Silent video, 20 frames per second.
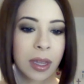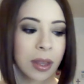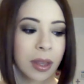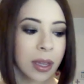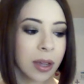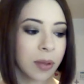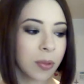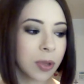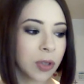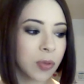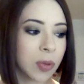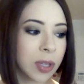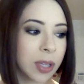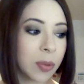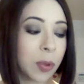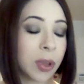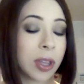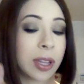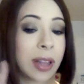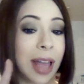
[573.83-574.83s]
that was really,
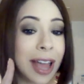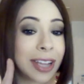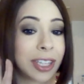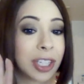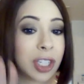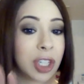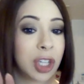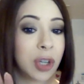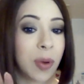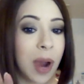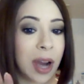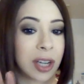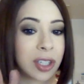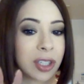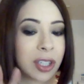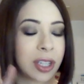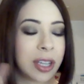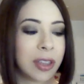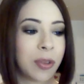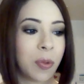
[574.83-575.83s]
well, the last two
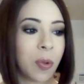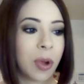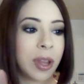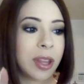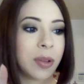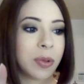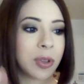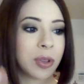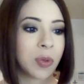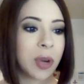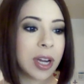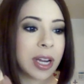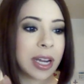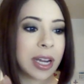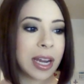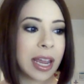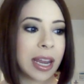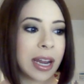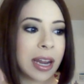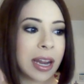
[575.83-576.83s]
actually. The one that was
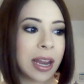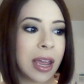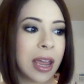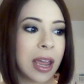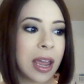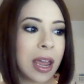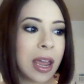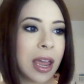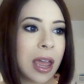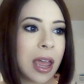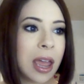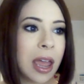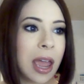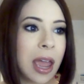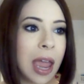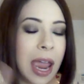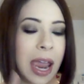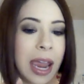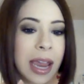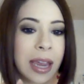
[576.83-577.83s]
written in
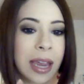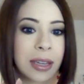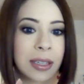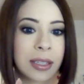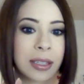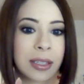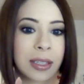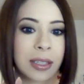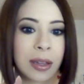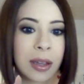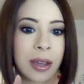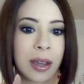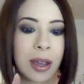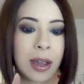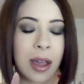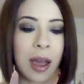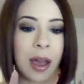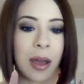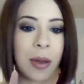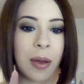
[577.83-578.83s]
A's,
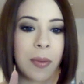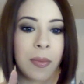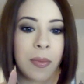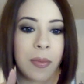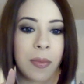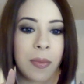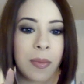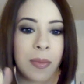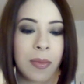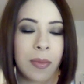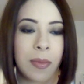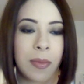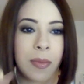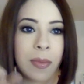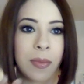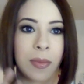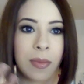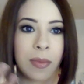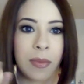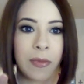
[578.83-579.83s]
um,
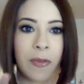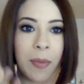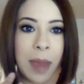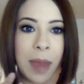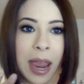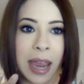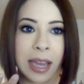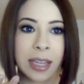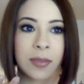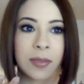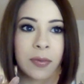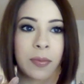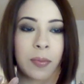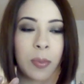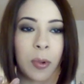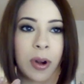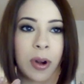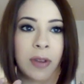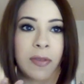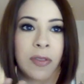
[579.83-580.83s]
from A's
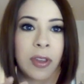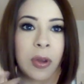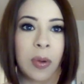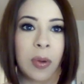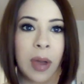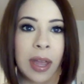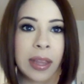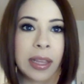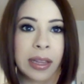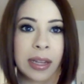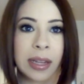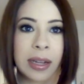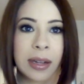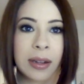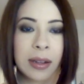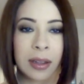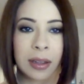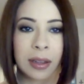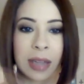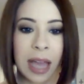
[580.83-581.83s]
point of view, and then
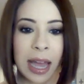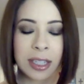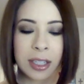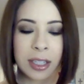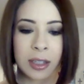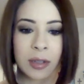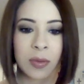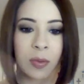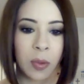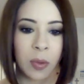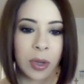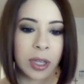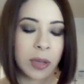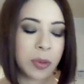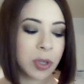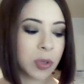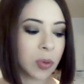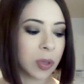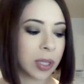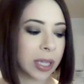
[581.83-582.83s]
the, the last one that
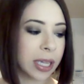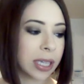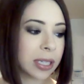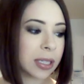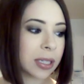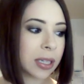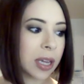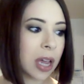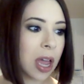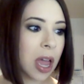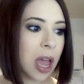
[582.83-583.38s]
was released.